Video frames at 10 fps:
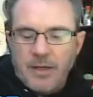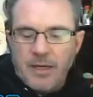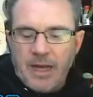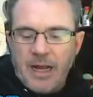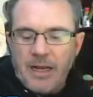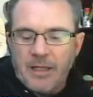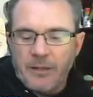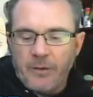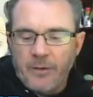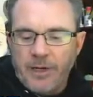I gotta get
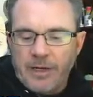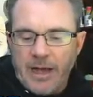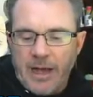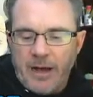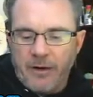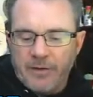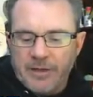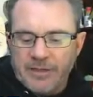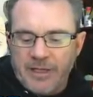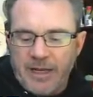Lloyd out,
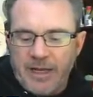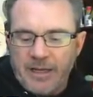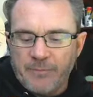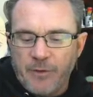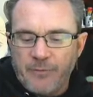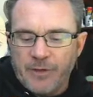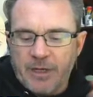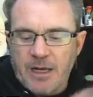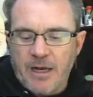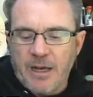because then I gotta move to
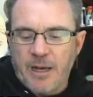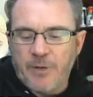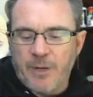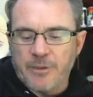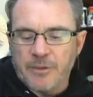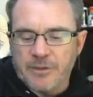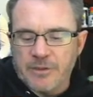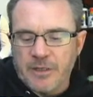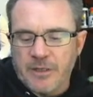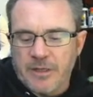Kai. I probably should have
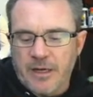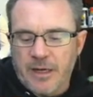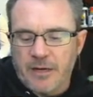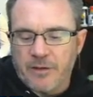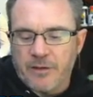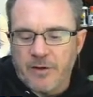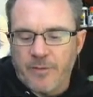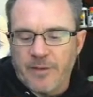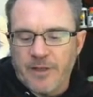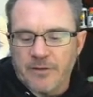stunned Kai right there,
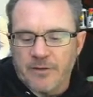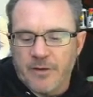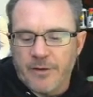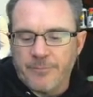but that's alright.